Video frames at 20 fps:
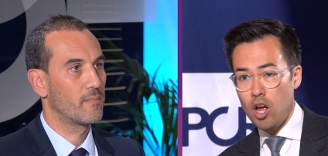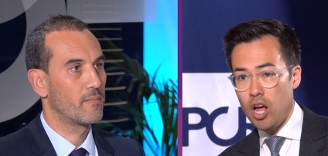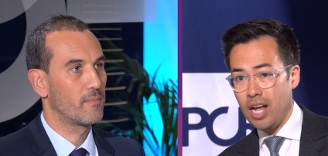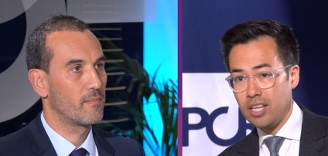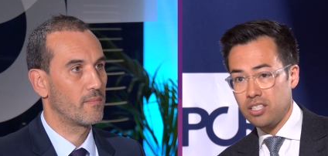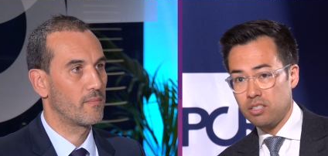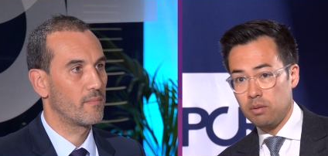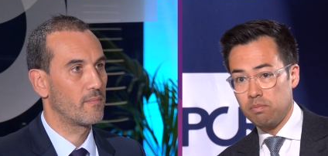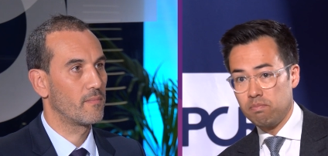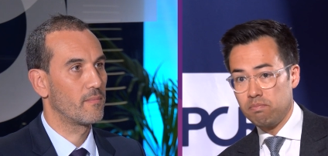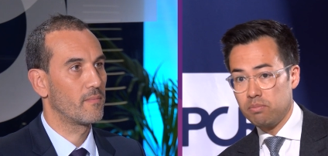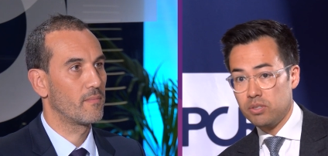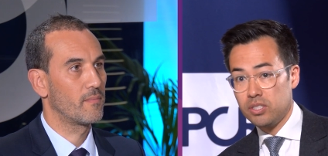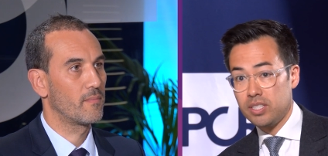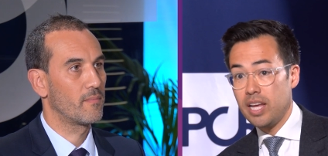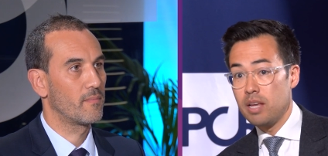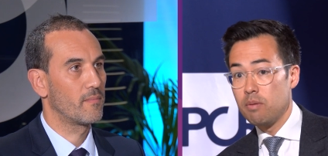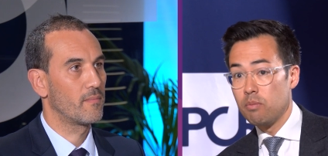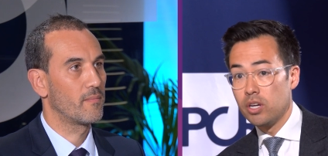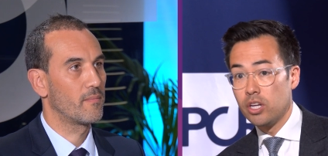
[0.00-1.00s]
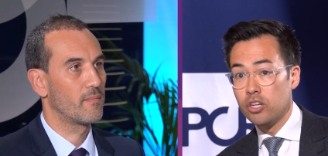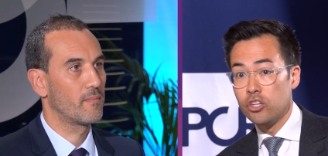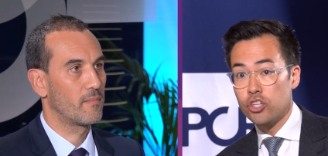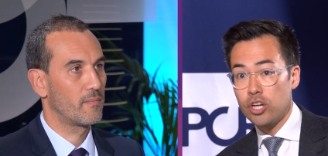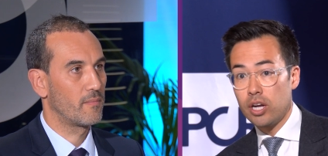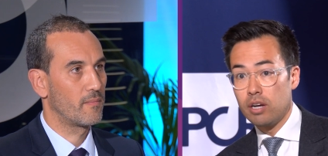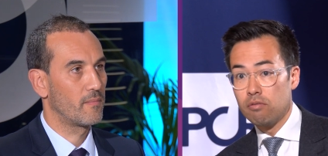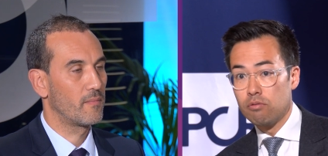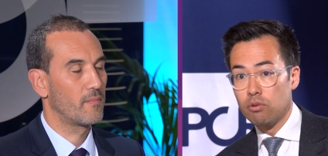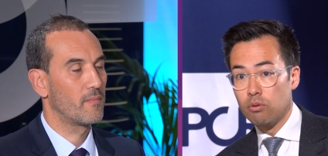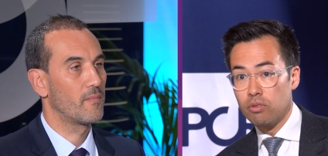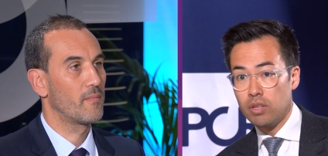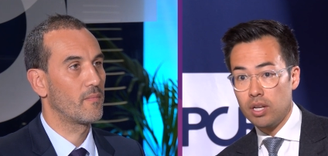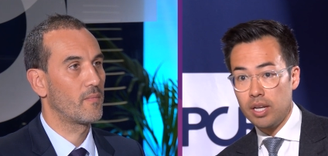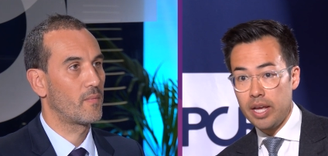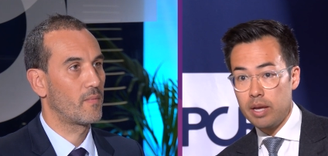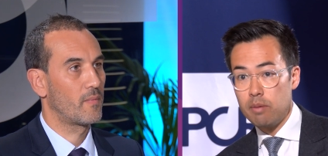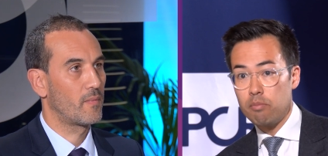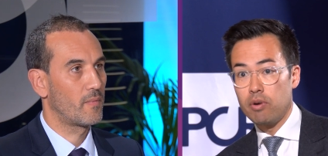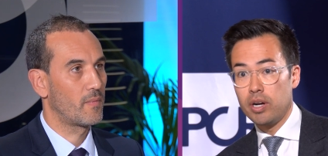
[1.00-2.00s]
Speaker 1: As a statement in general, the
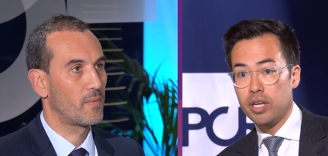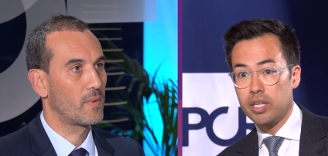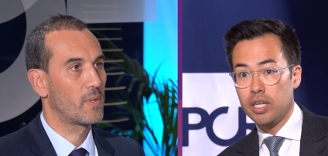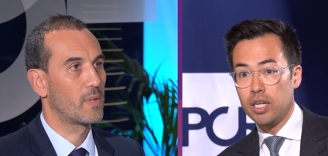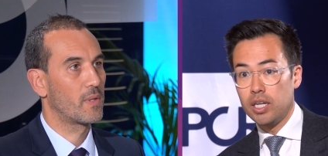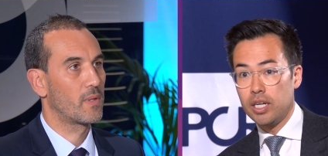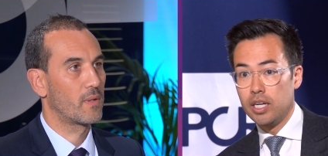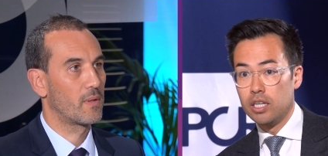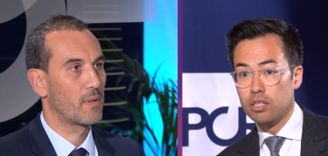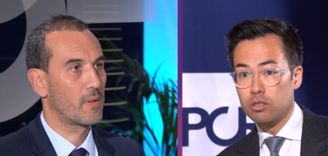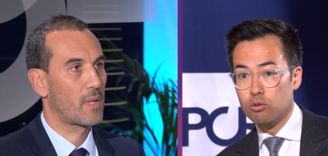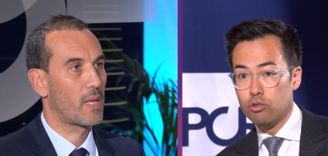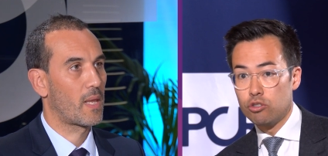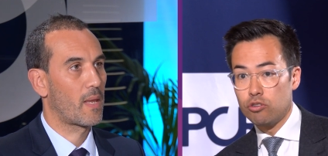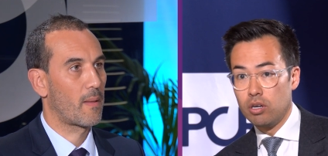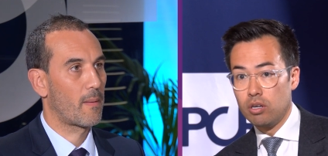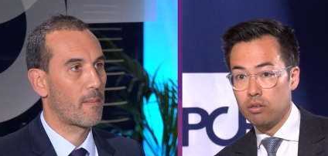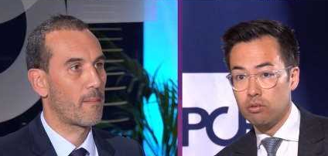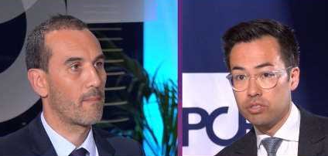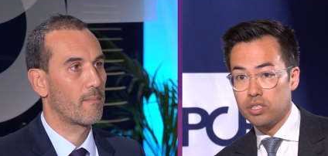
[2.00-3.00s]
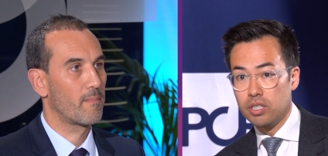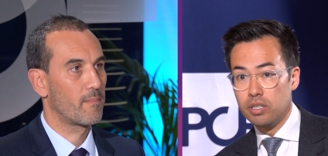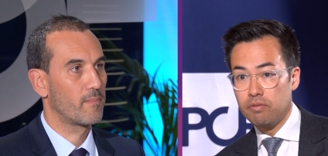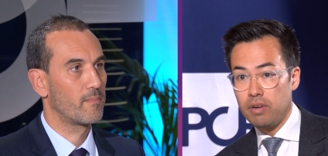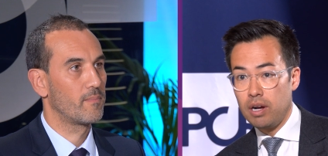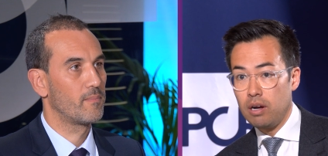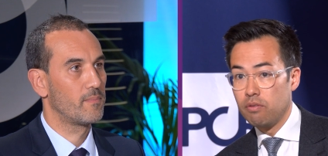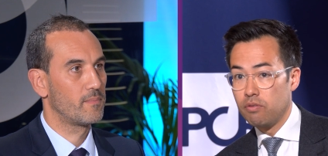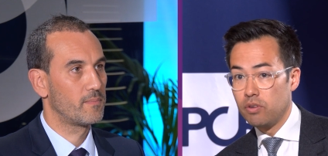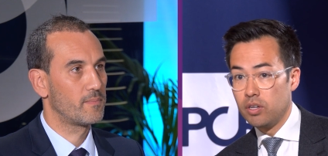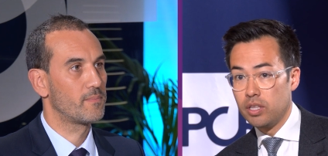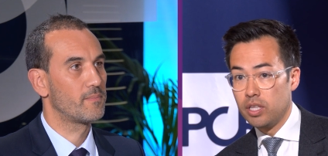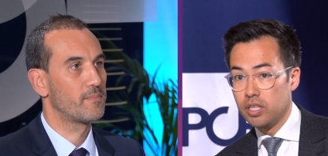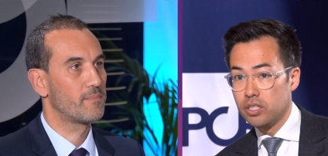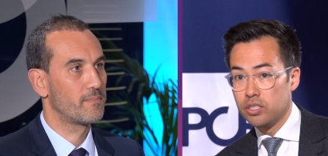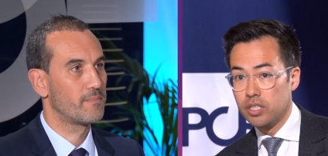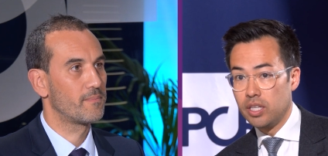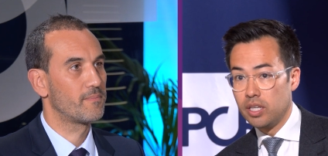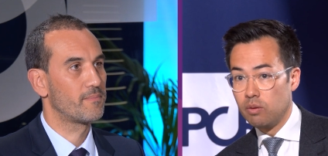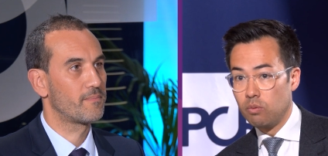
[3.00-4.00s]
late-breaking clinical trials in valvular
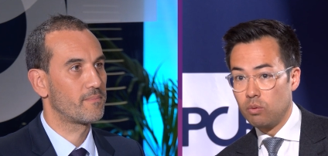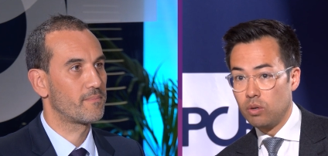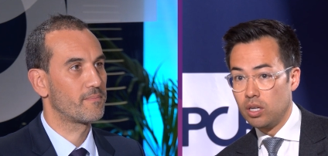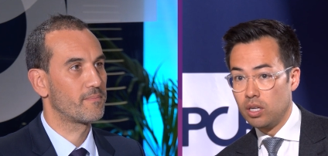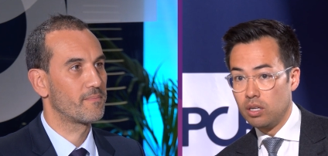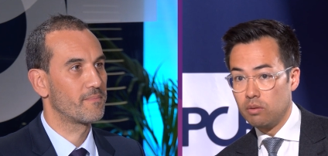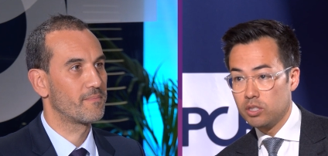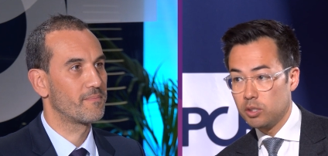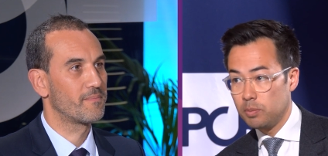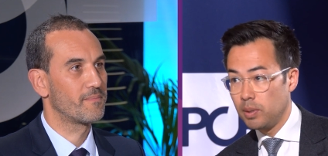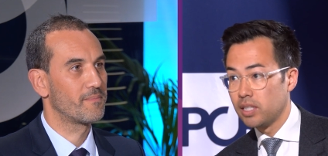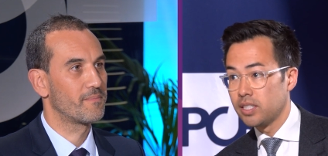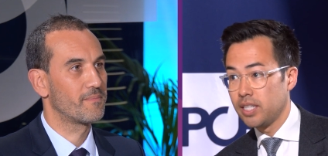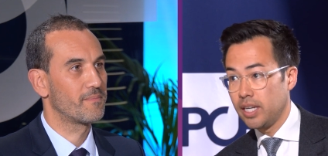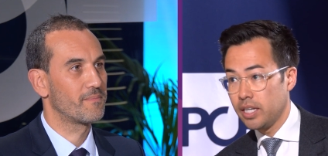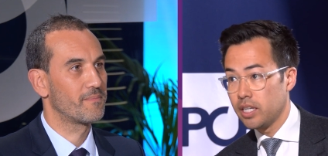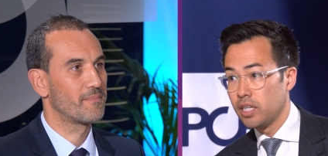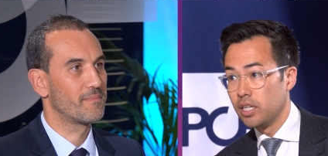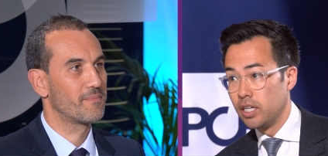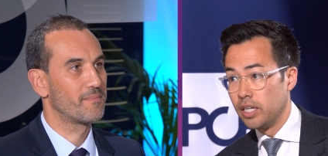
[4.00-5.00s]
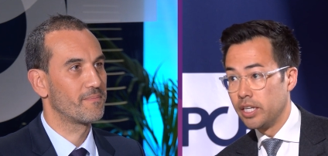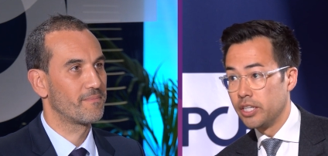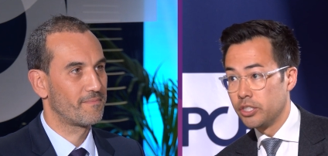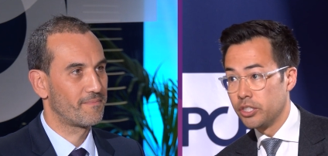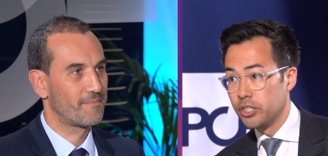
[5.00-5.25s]
this year were spectacularly